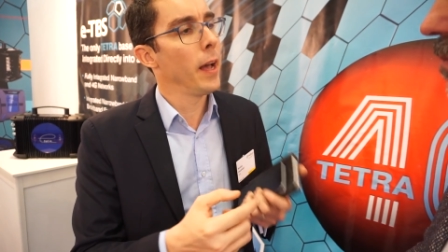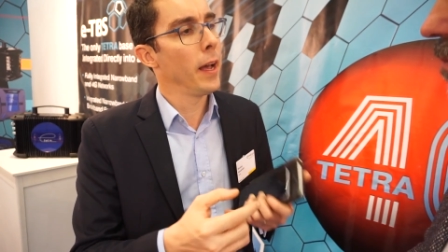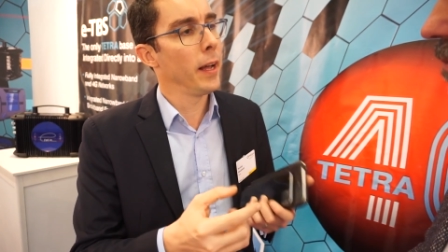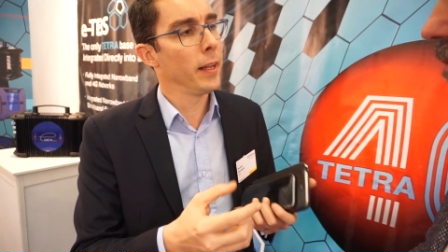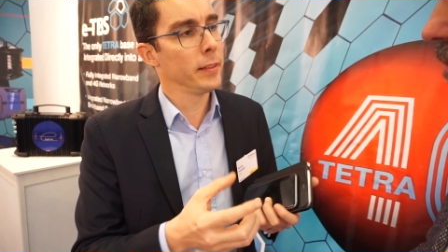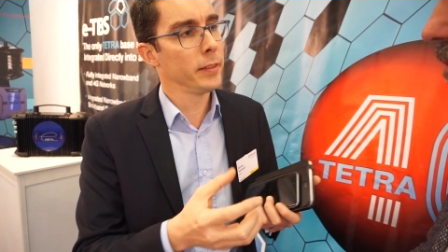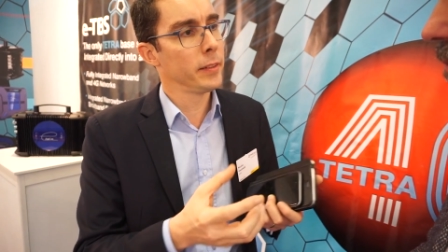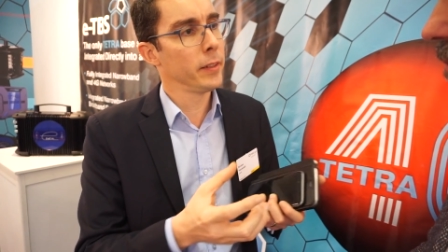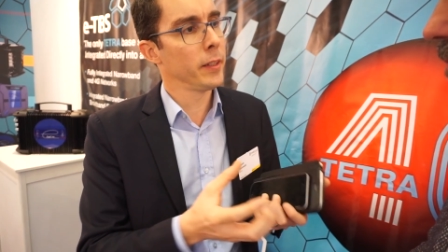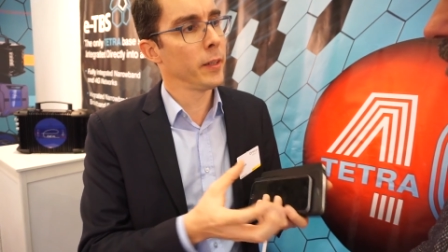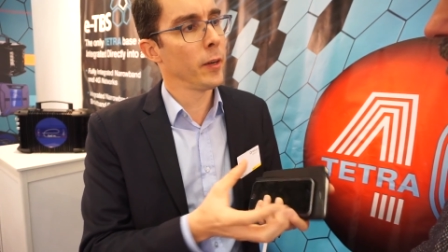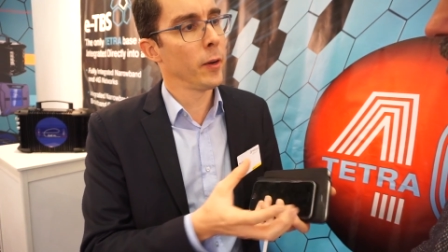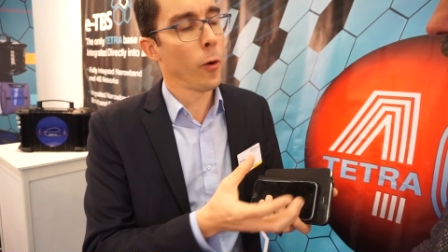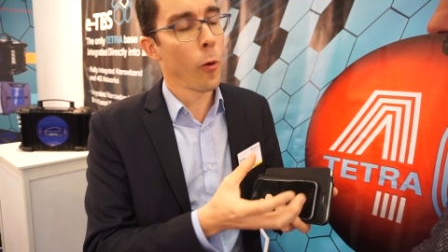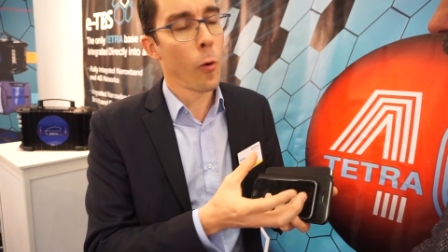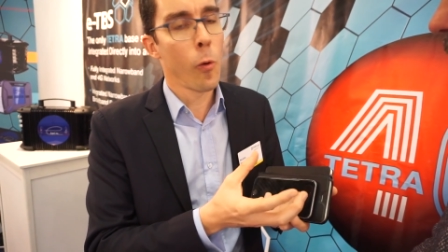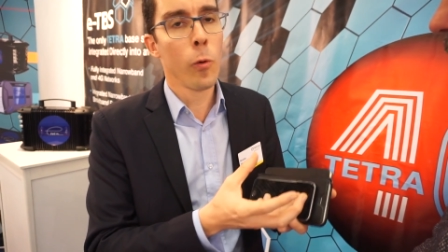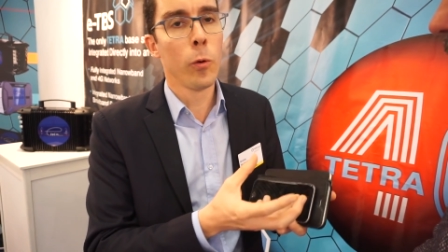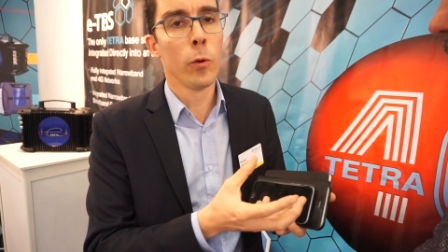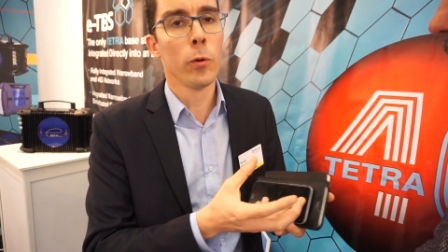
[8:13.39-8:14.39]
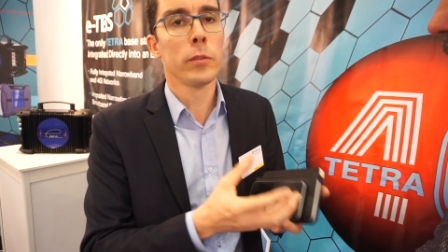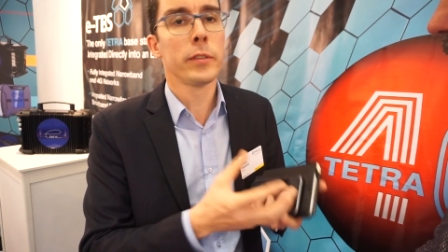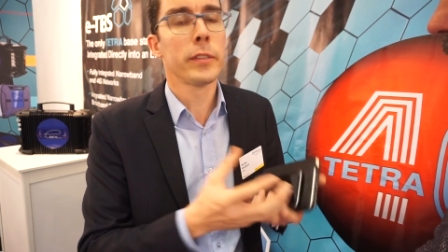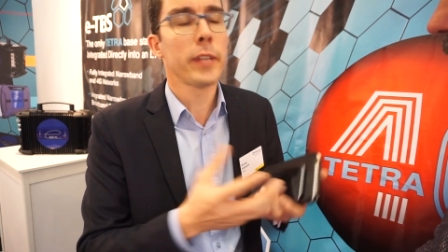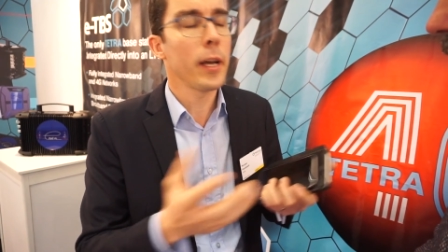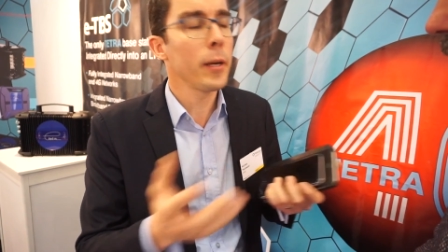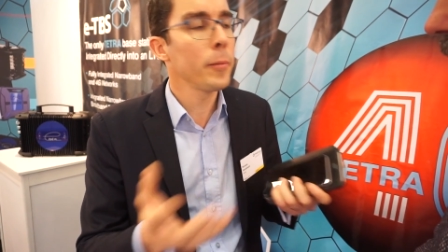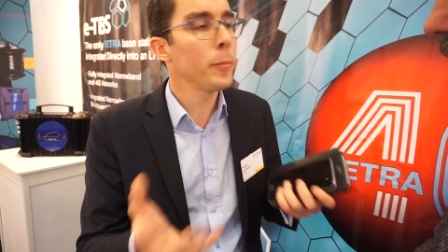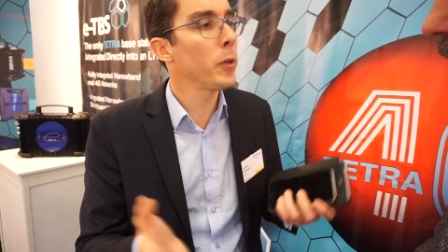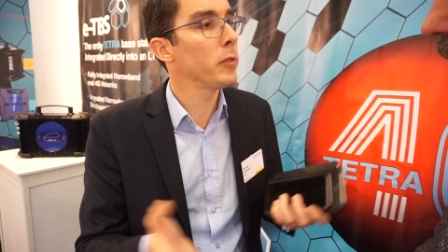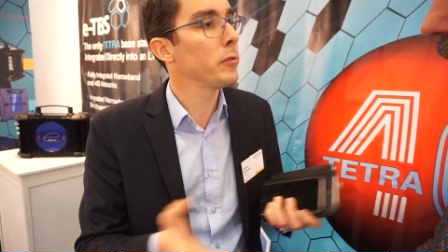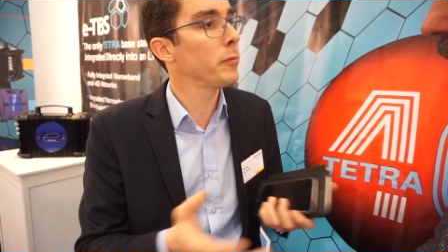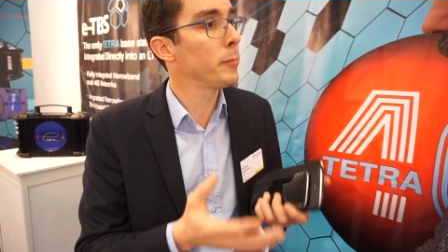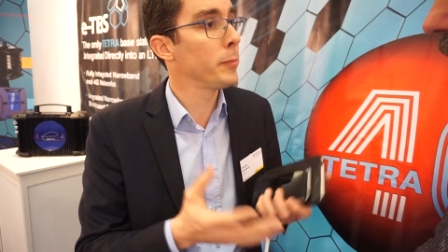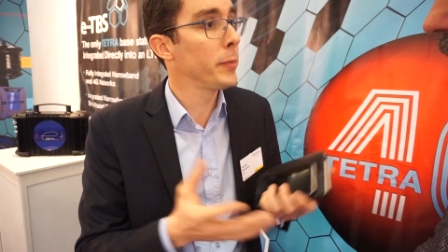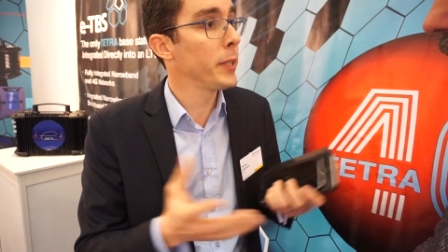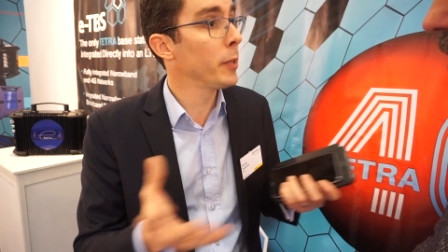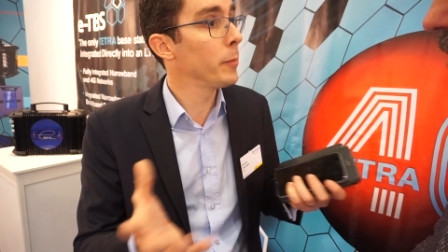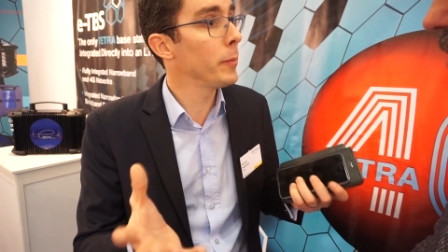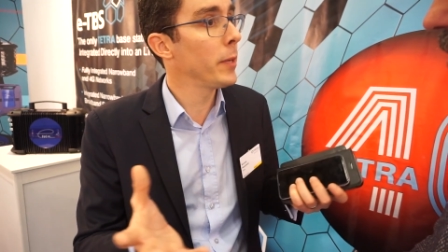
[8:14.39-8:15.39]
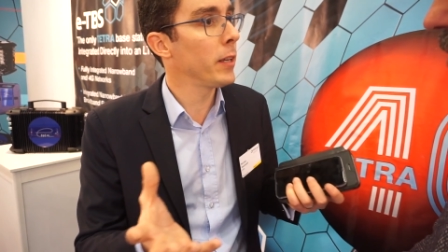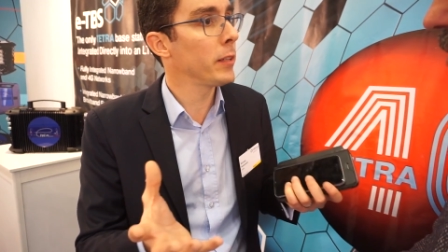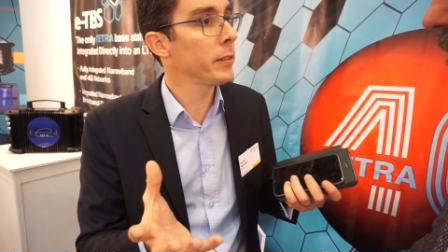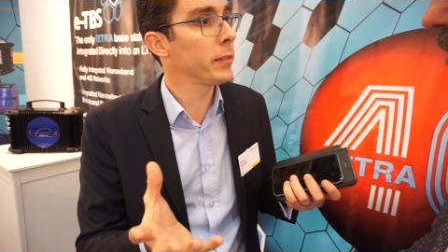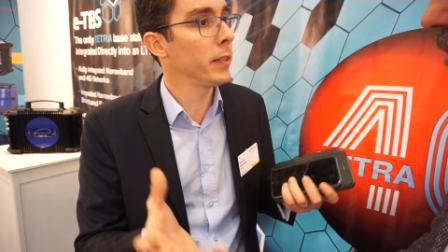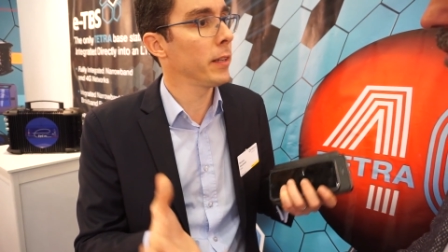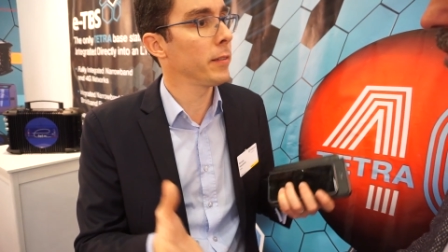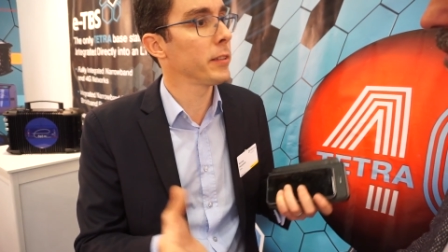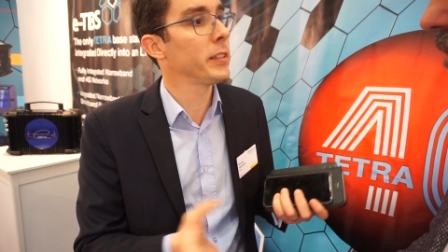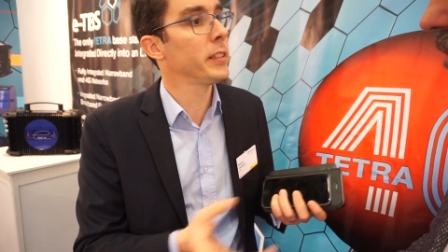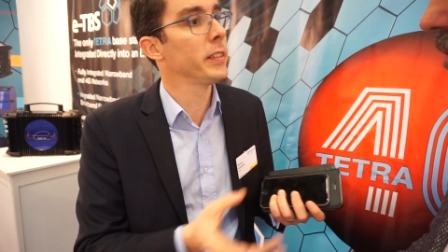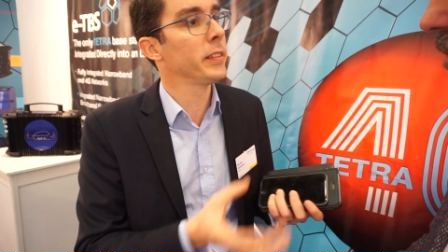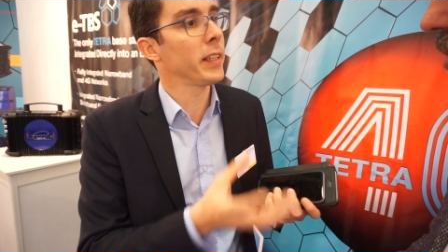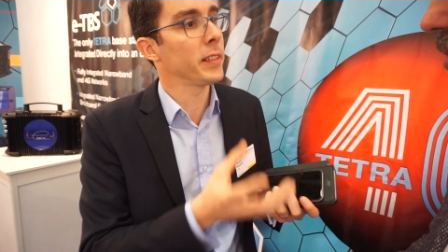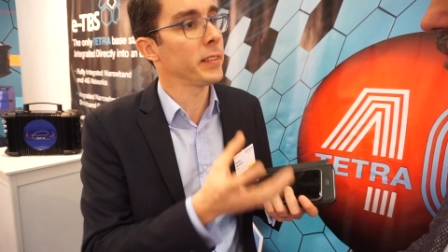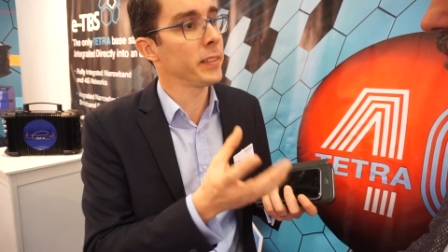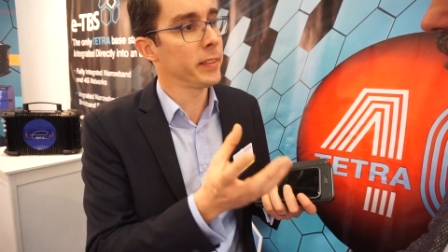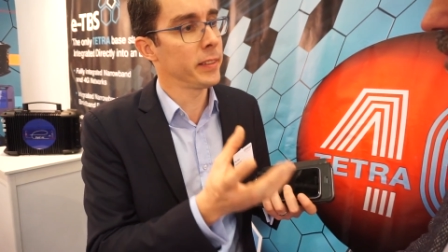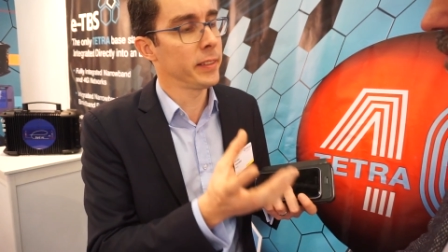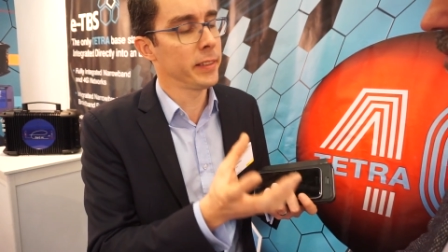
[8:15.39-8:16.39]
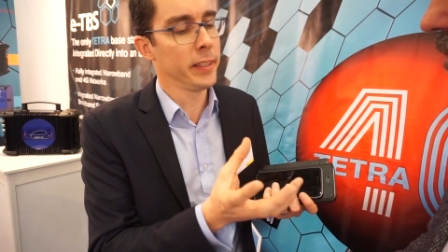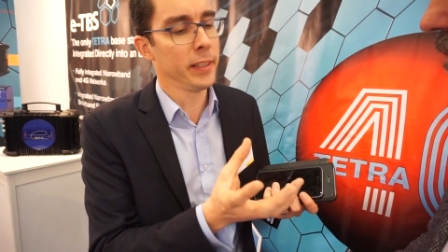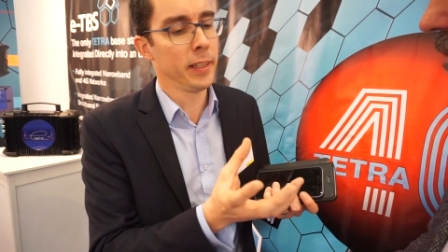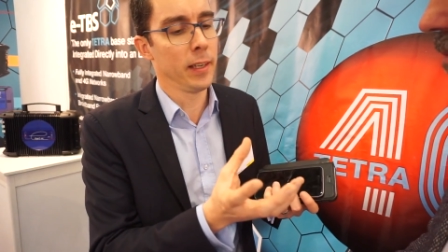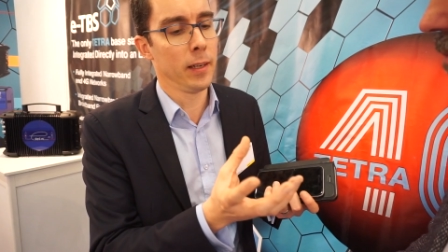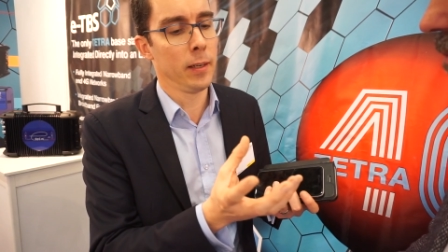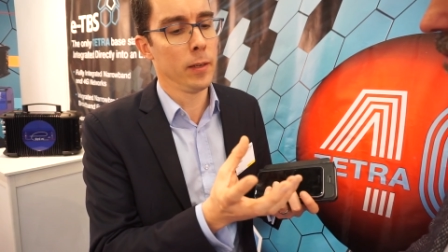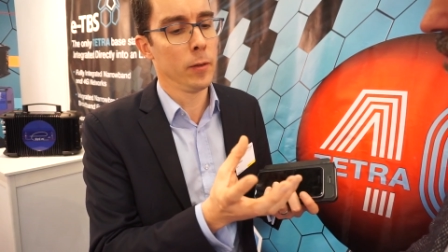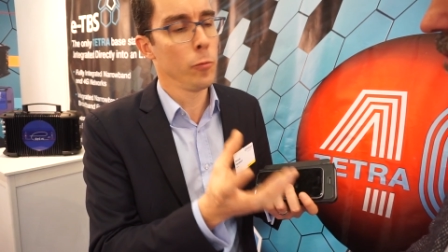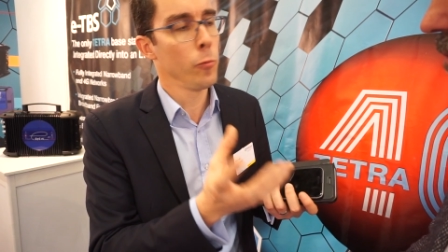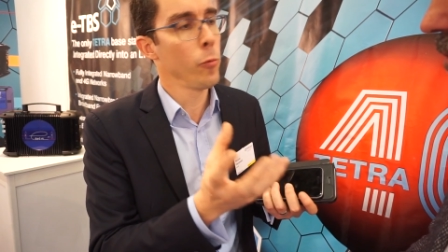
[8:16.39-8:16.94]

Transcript: and uh, all type of PMR services are still